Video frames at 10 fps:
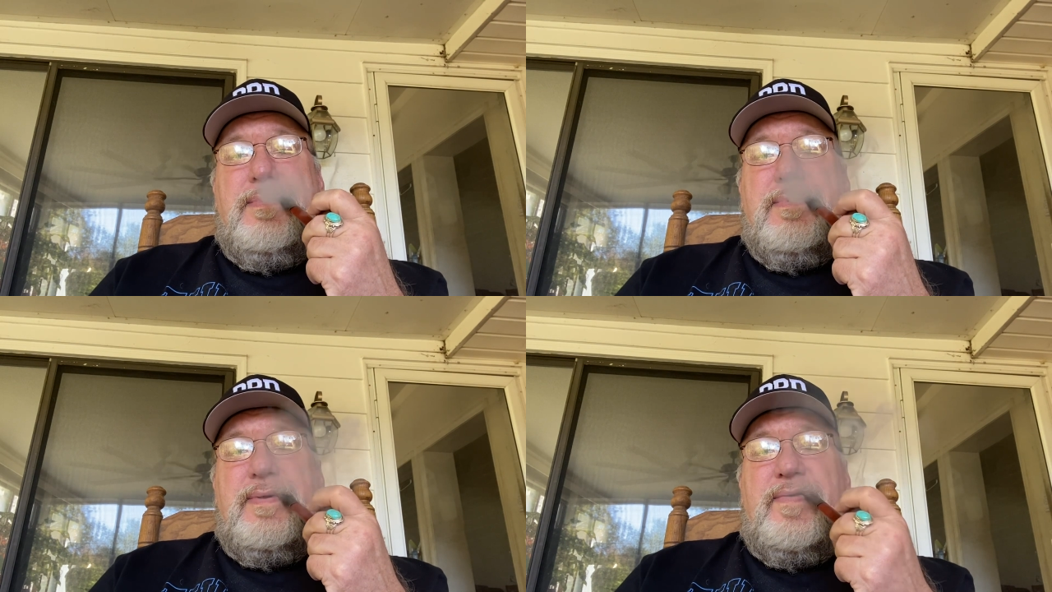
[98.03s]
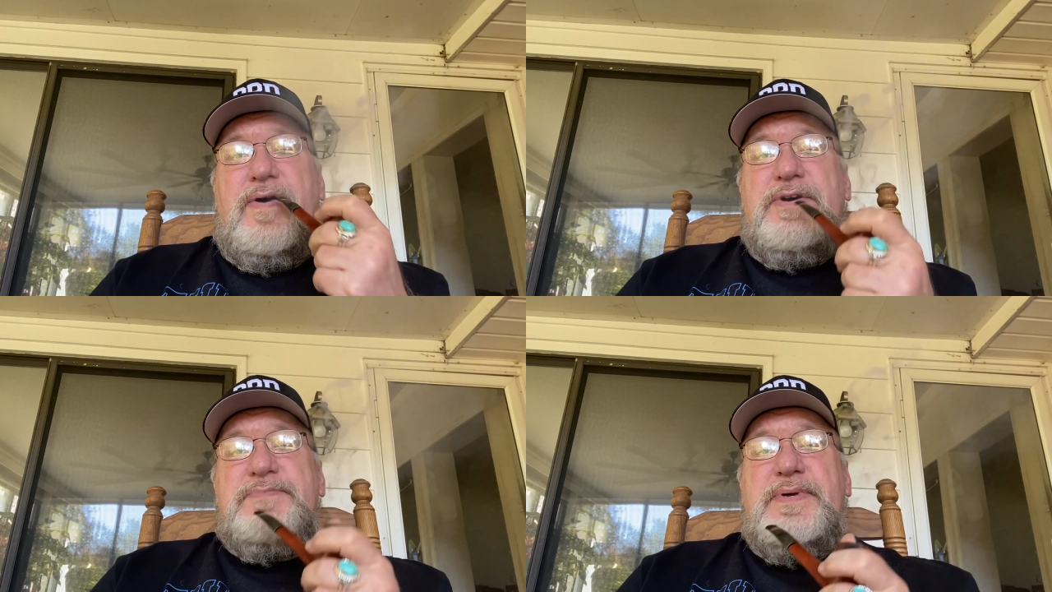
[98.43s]
I've
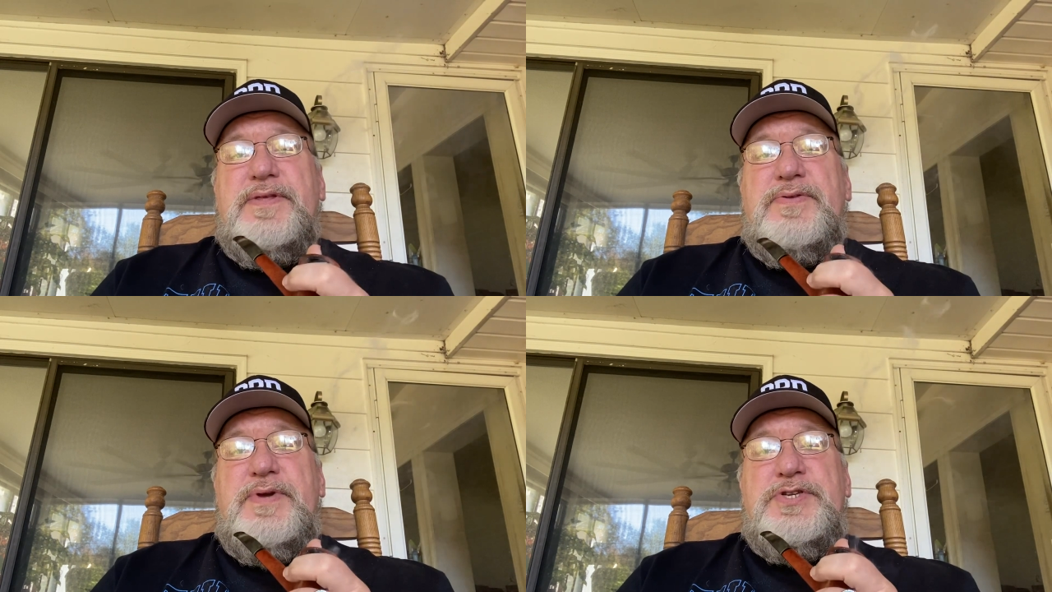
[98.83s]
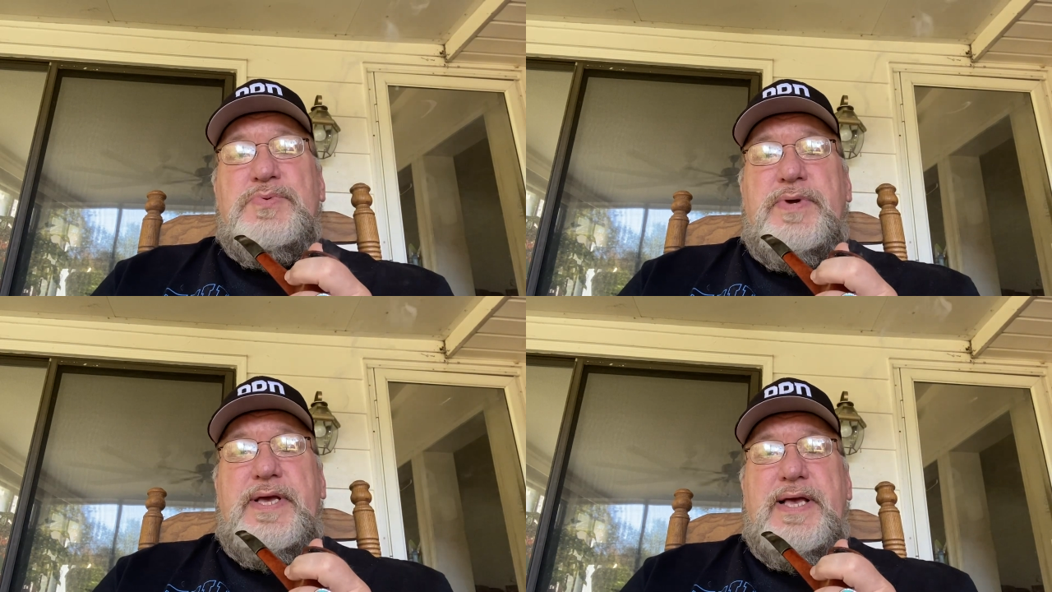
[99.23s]
always been a
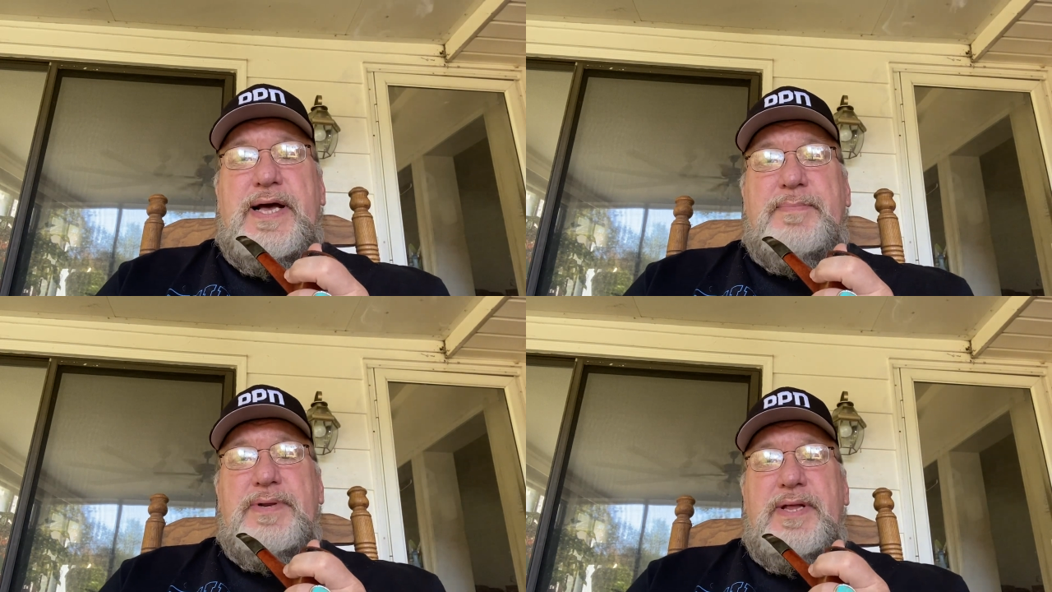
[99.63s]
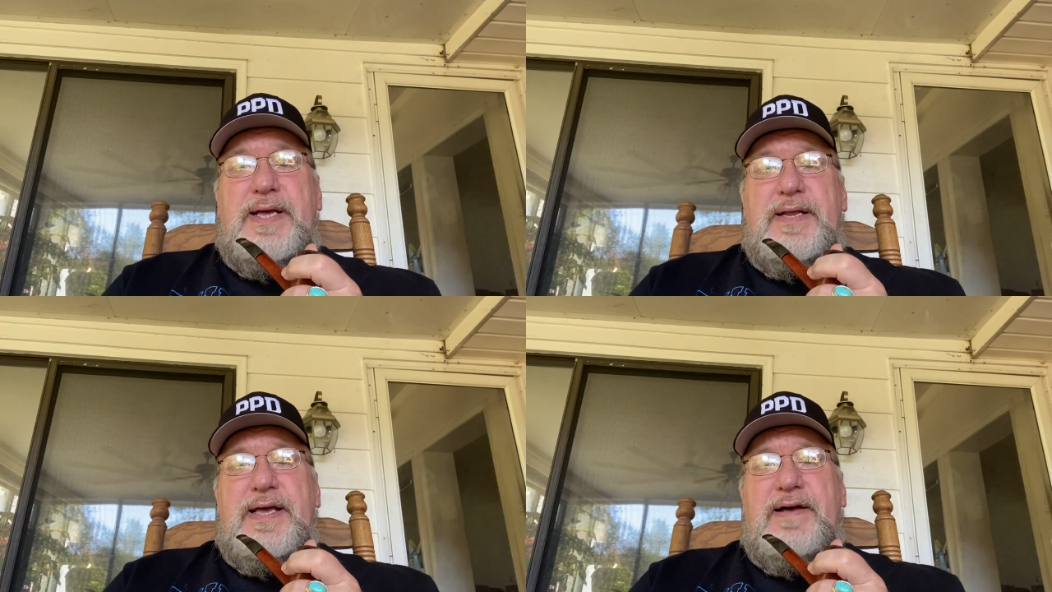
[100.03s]
320 guy, but
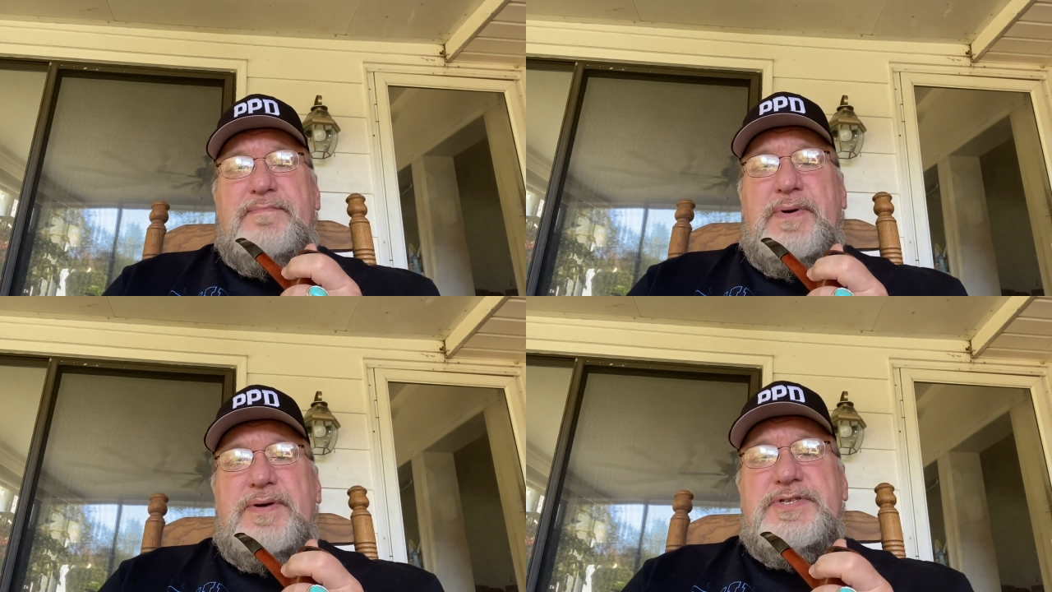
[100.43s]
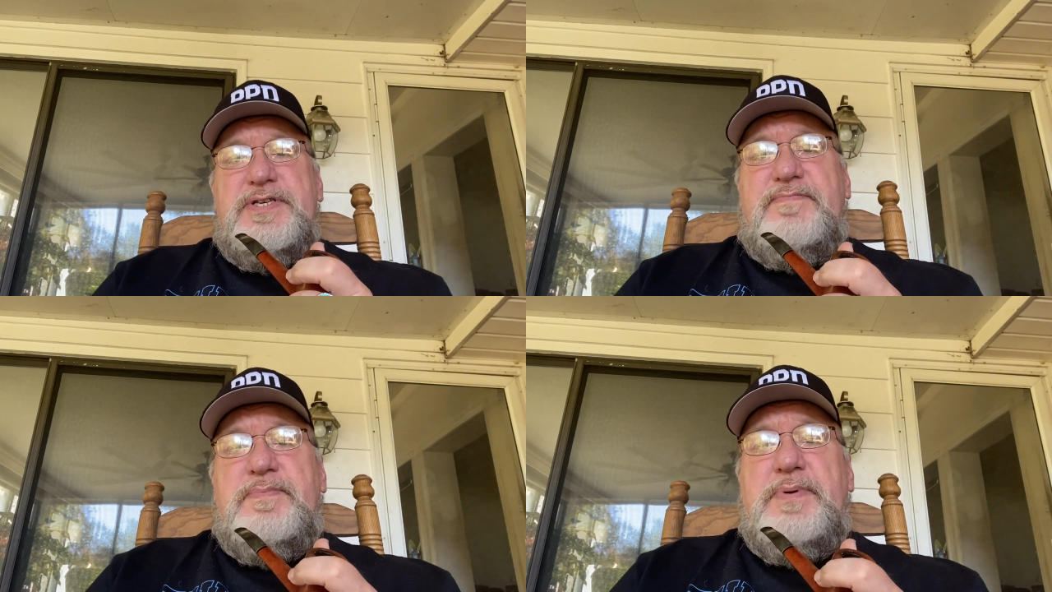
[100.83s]
lately I've bought
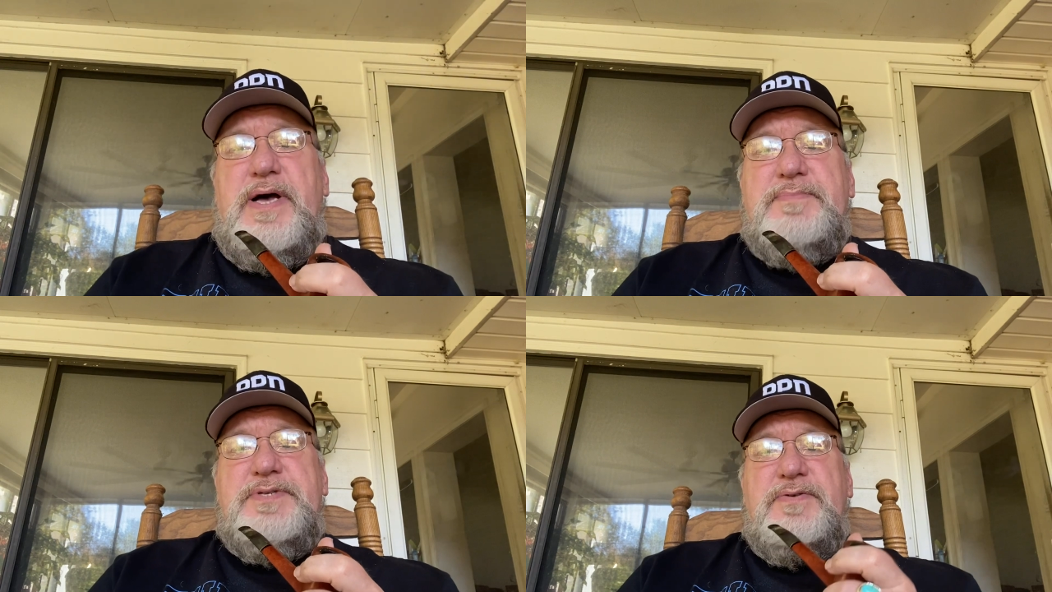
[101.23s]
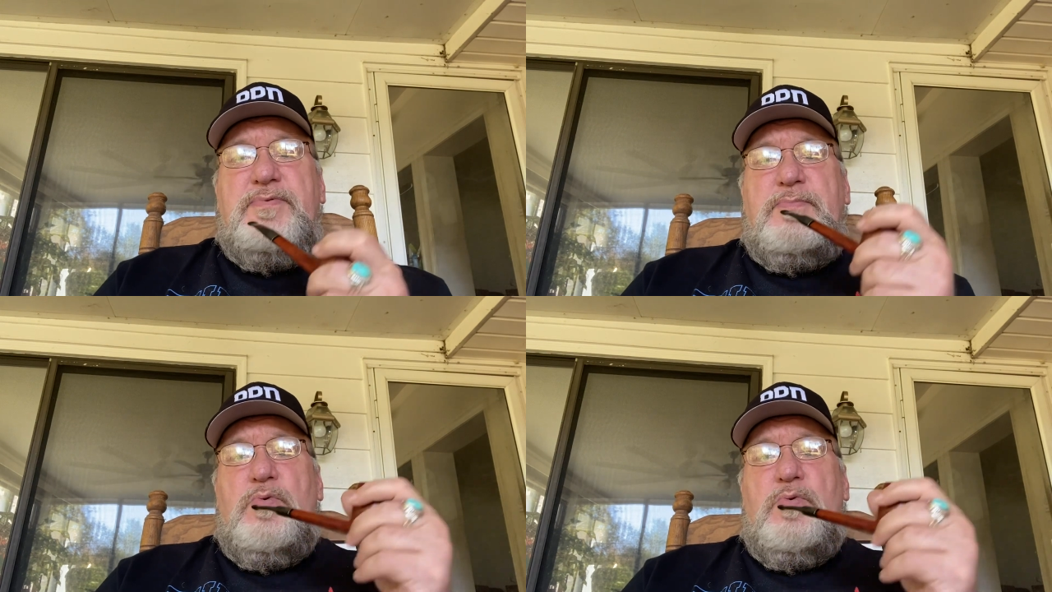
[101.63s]
several pipes that were more